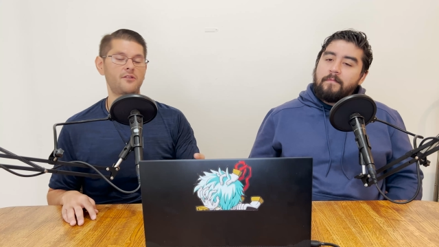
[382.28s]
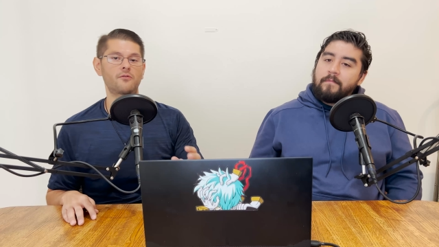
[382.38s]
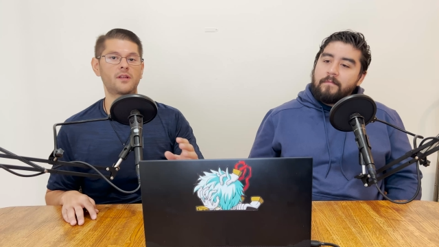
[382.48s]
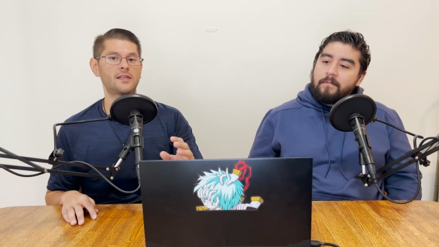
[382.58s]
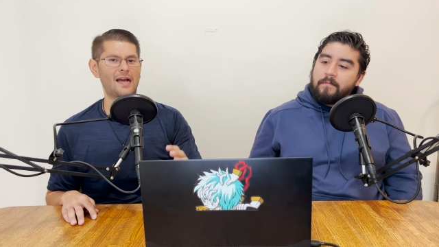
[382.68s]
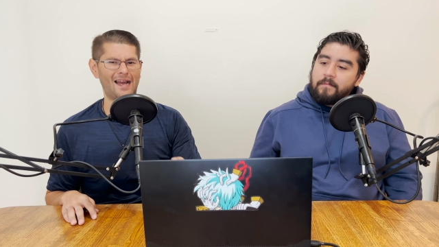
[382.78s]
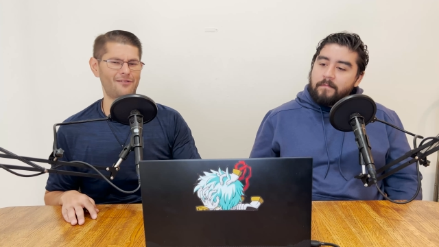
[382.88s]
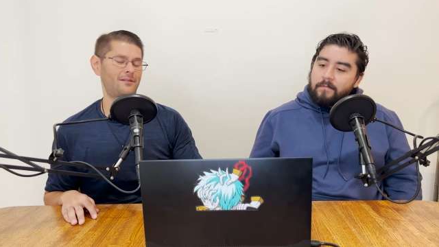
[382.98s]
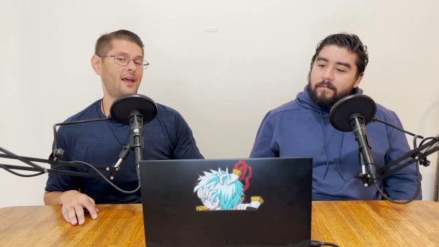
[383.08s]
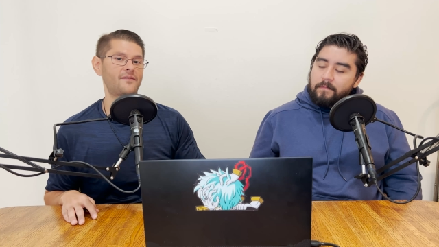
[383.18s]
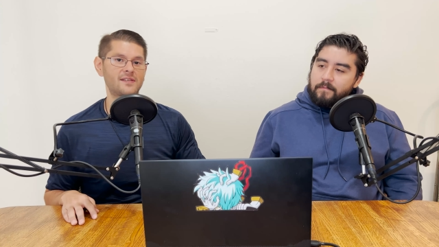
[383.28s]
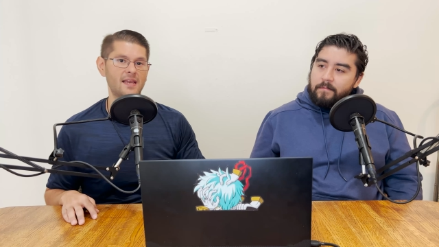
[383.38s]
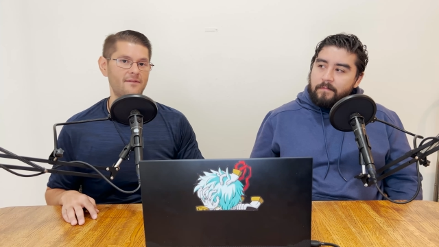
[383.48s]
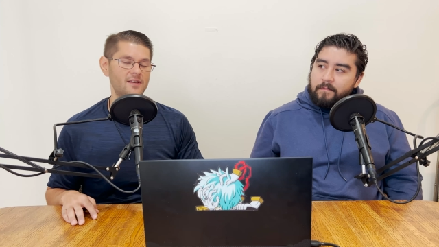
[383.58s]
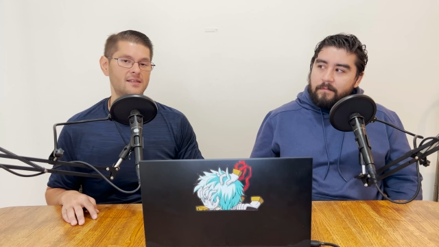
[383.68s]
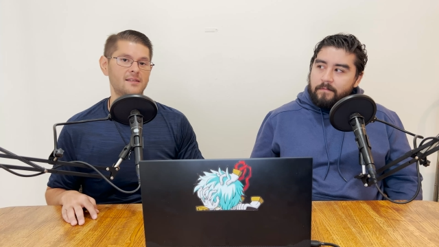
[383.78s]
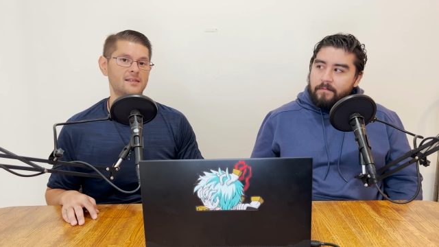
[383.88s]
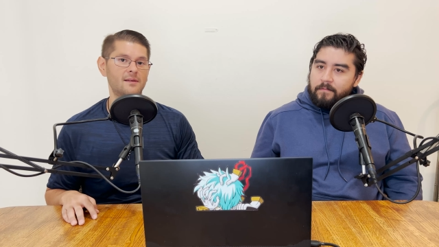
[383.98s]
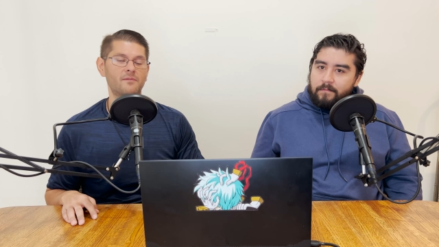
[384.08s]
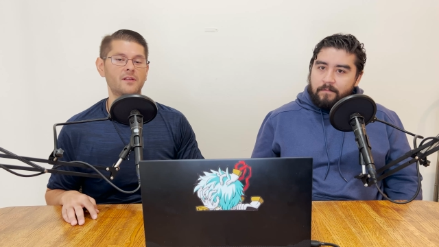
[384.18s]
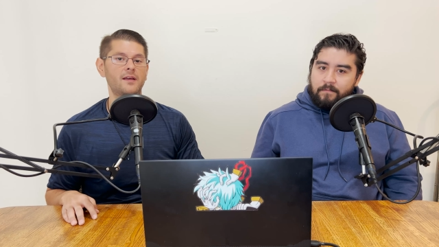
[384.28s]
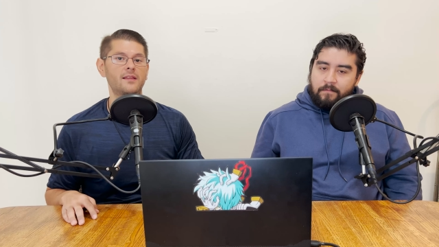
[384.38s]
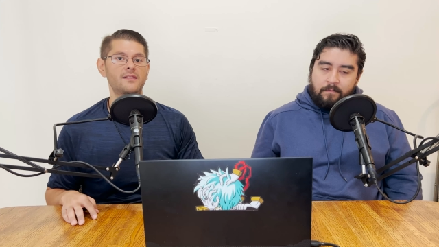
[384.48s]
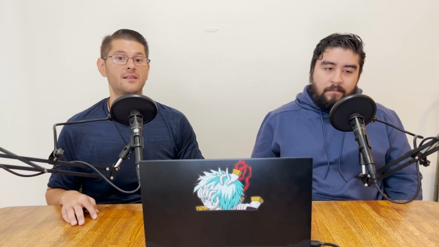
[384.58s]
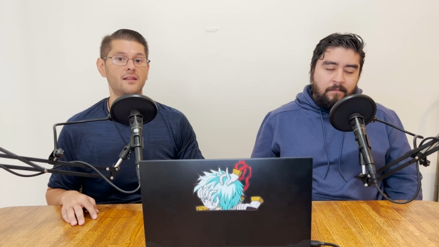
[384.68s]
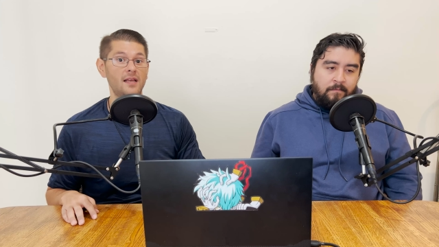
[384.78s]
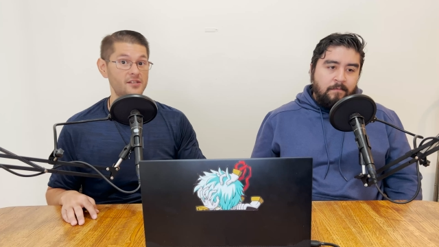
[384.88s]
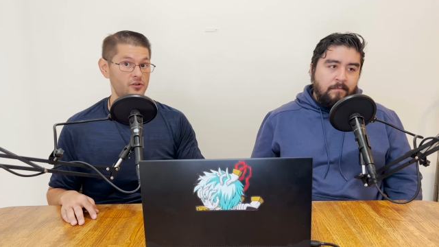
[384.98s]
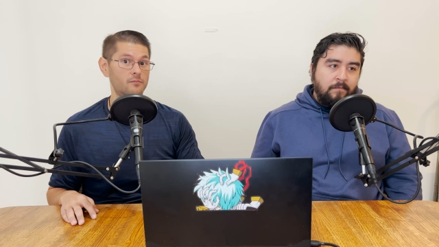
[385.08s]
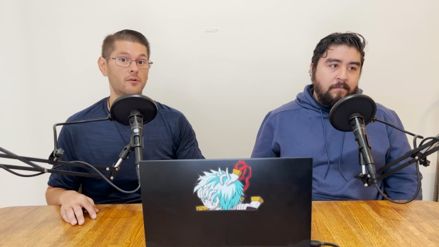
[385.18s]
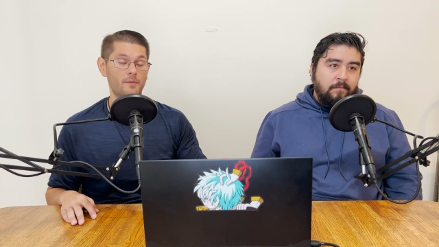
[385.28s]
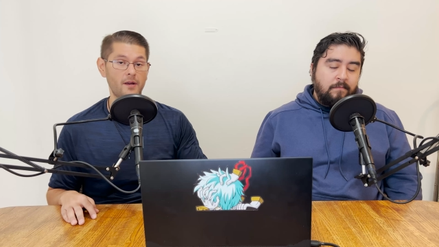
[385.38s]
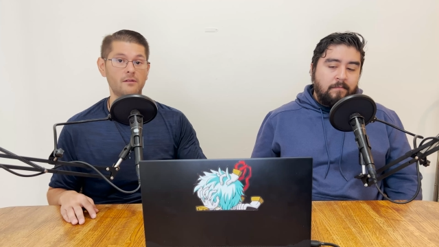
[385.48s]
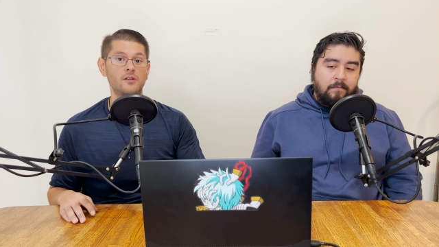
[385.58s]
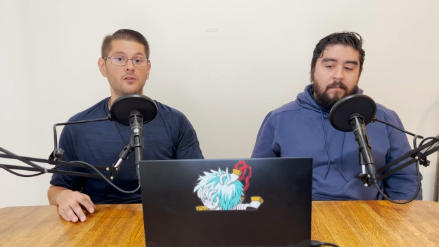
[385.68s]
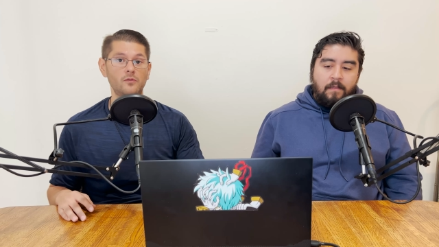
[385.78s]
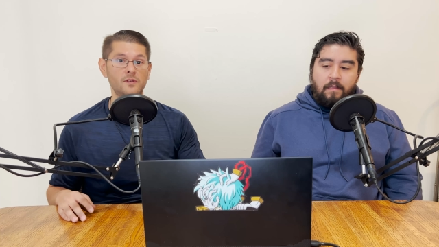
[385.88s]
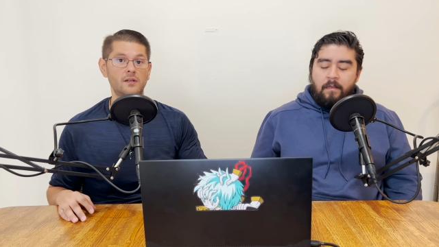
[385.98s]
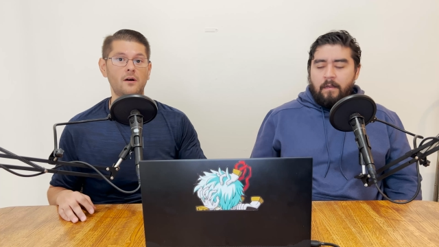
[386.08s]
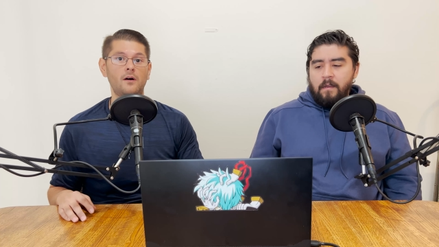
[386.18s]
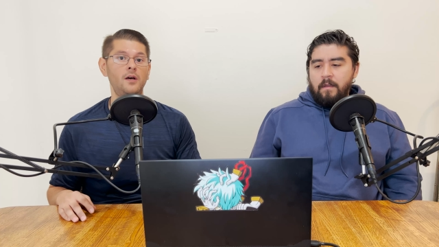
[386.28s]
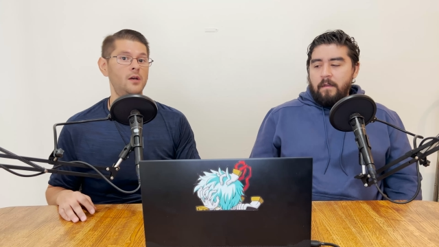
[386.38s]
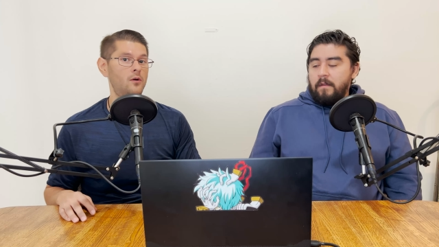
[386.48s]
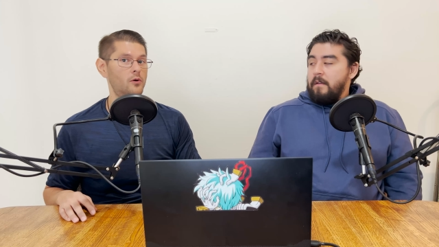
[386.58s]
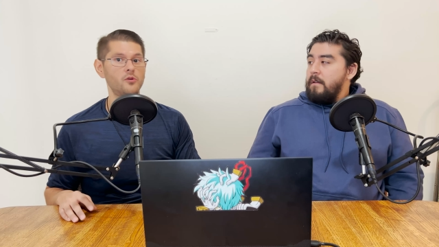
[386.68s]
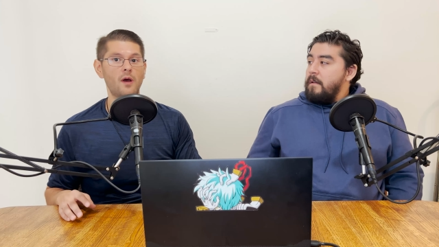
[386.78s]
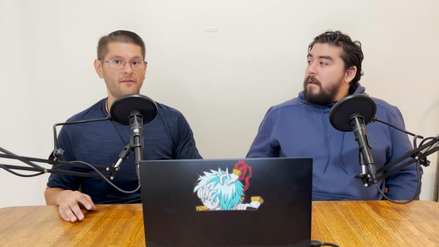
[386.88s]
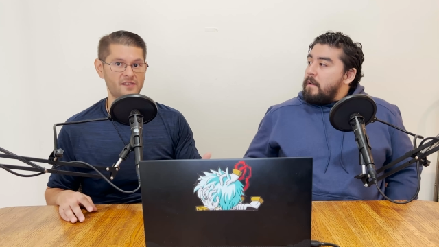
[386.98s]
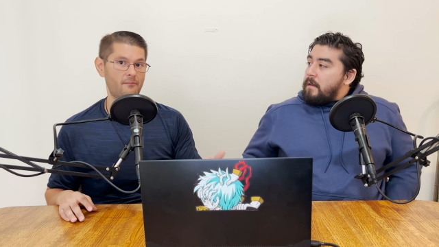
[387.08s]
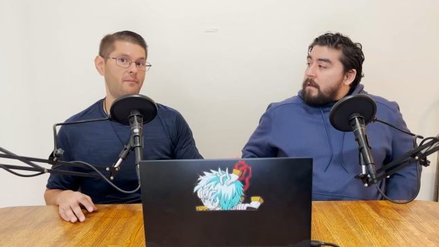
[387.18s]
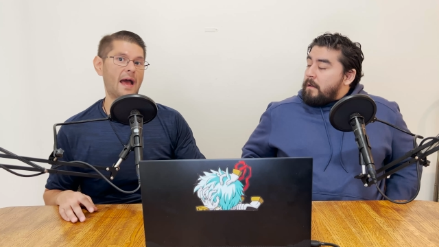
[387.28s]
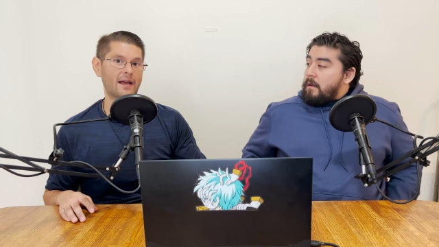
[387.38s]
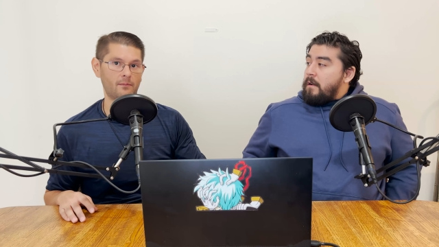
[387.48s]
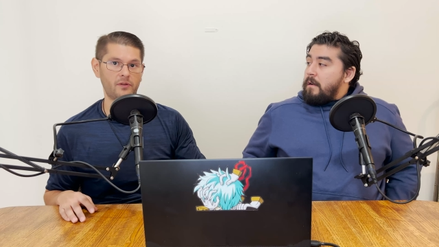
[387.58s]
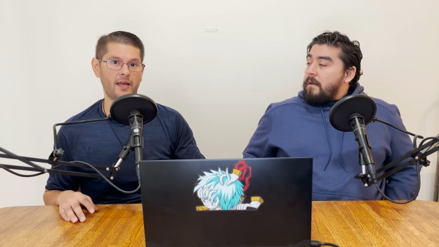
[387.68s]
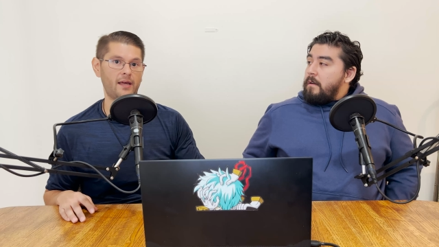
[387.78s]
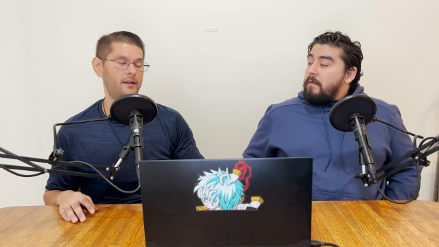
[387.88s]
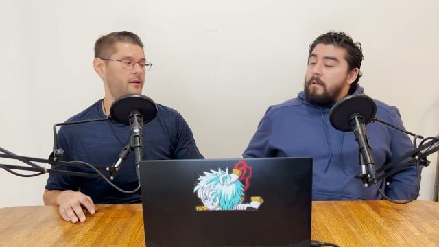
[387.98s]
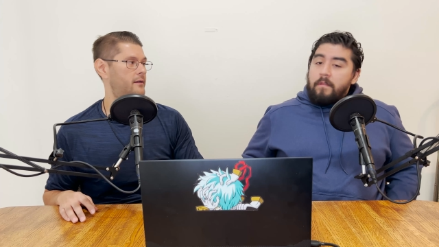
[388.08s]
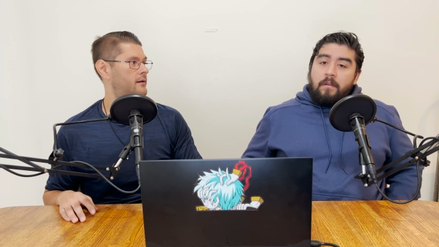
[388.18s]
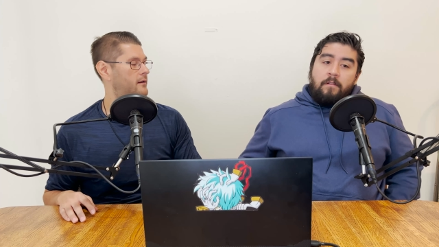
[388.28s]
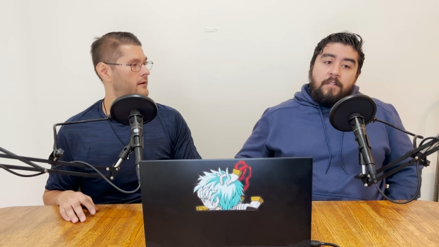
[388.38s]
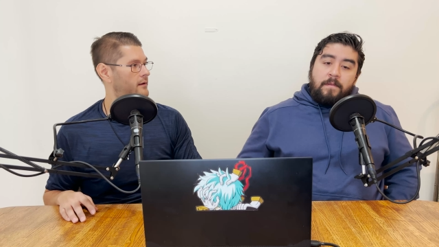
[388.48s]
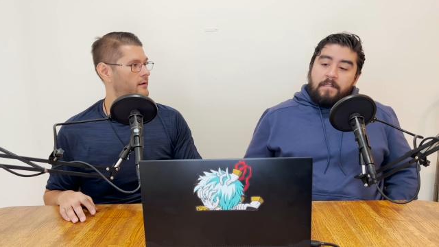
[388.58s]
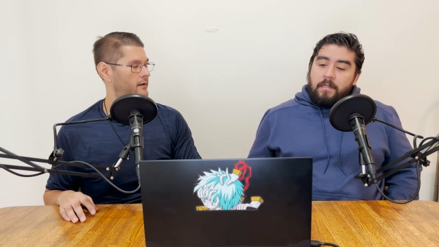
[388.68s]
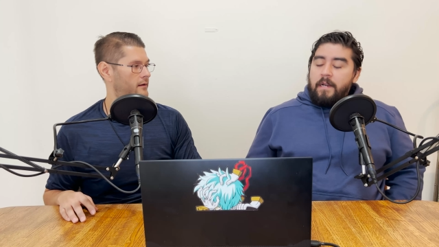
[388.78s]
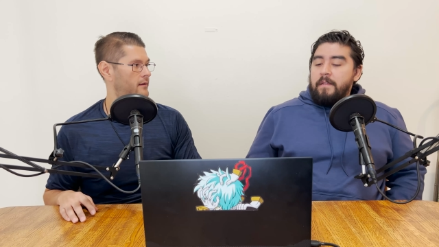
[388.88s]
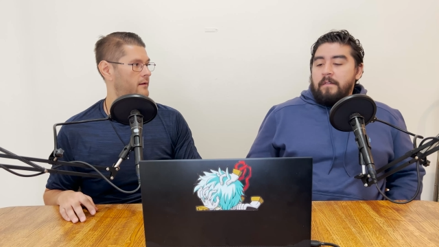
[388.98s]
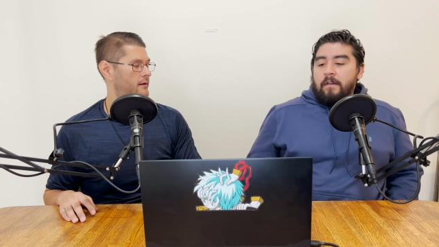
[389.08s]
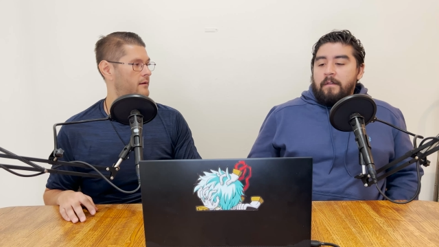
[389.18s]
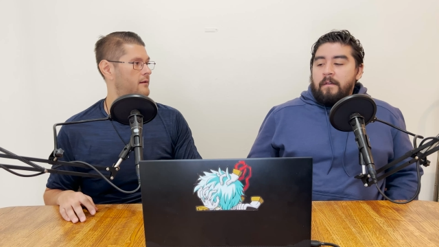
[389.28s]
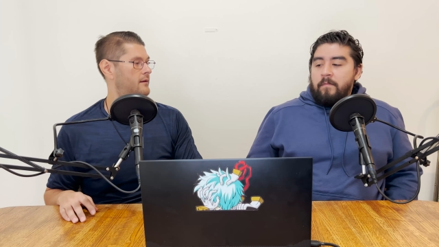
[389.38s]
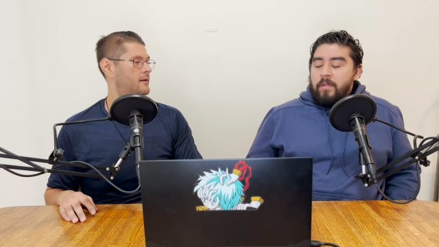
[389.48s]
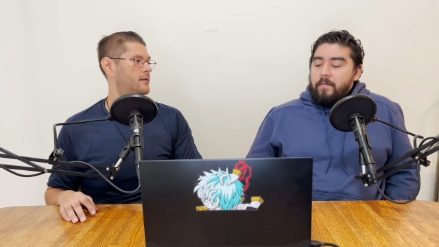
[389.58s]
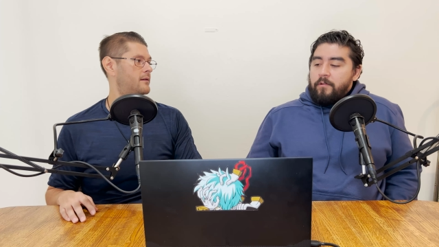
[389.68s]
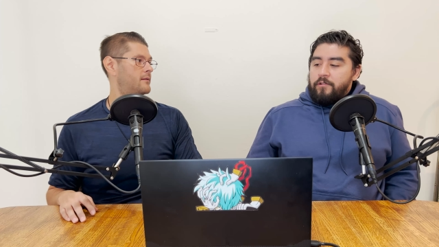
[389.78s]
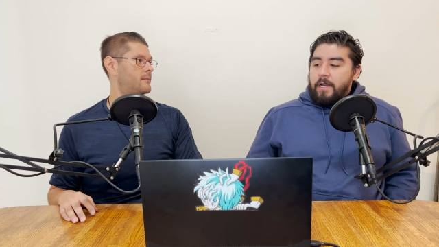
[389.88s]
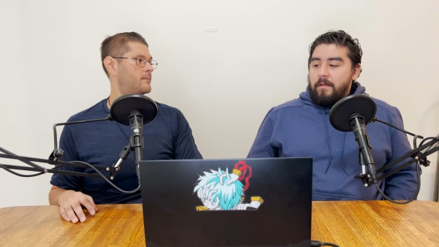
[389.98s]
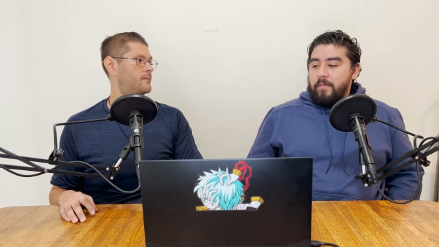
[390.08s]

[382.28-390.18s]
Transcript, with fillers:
Speaker 1: your entire life savings into something like this unless you're prepared to lose it all or you have some backup plan.
Speaker 2: Well, there's been studies on, on people trading